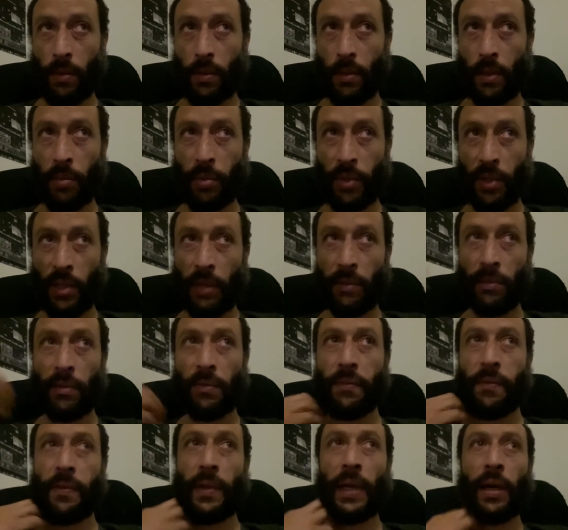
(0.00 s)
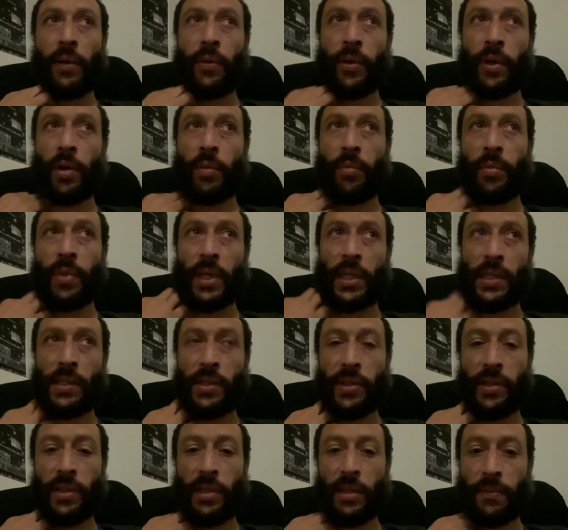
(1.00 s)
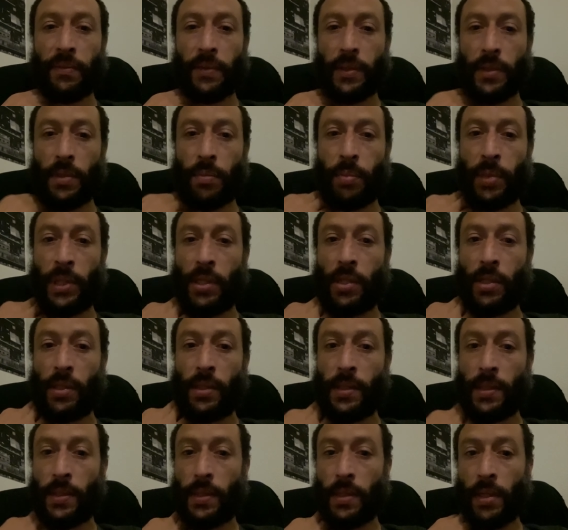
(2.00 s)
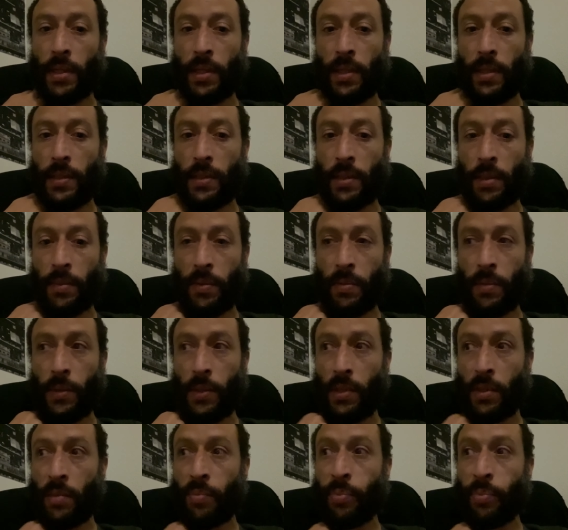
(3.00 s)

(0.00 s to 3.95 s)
They both have a flower because they're different species, uh, subspecies.